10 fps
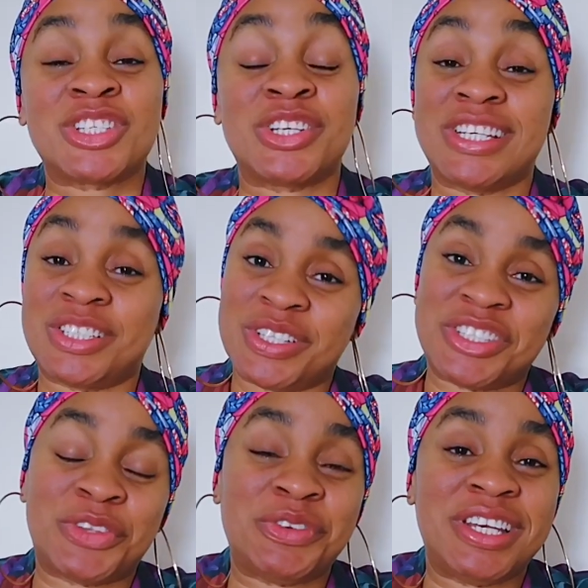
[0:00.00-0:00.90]
So on day
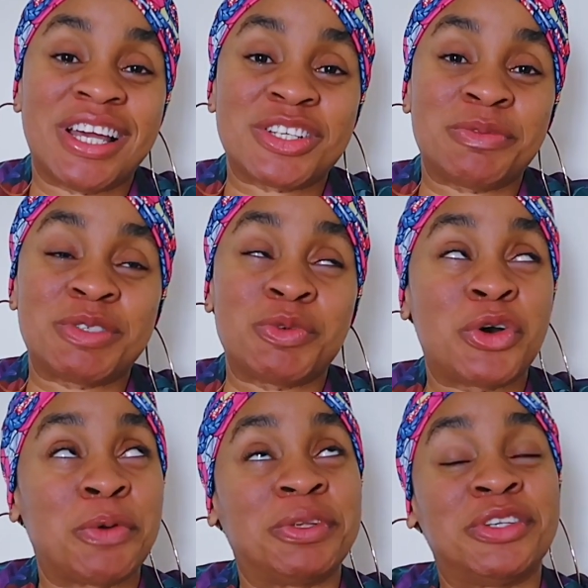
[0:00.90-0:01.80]
23, the housemates woke
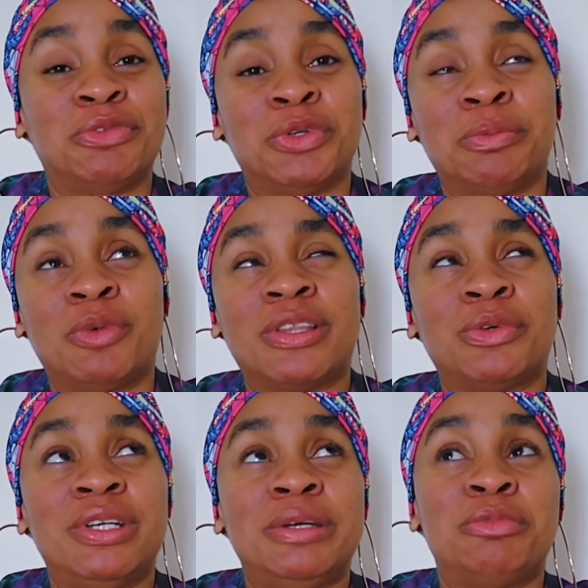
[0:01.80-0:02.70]
up in the room.
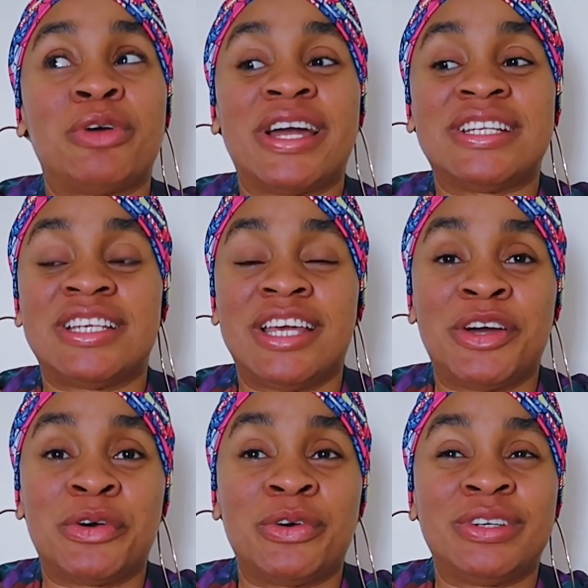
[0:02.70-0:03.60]
Othoni, Bryce,
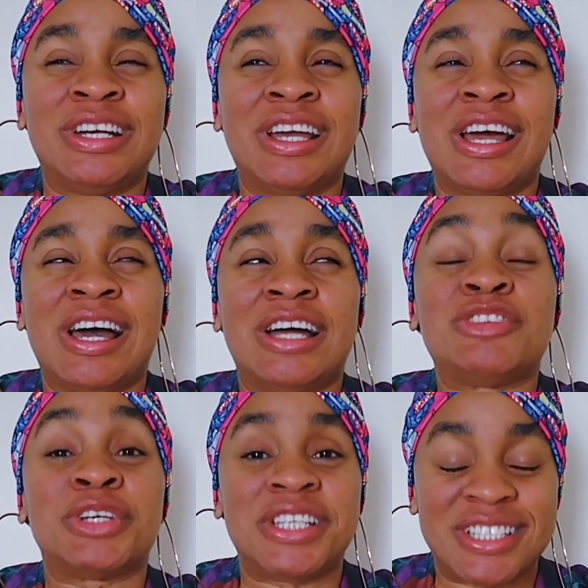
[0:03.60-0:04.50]
Lacon, and
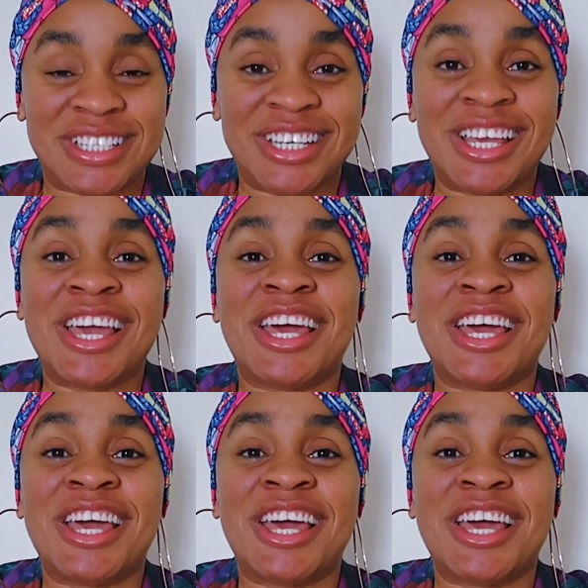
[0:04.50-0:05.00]
Tricky T.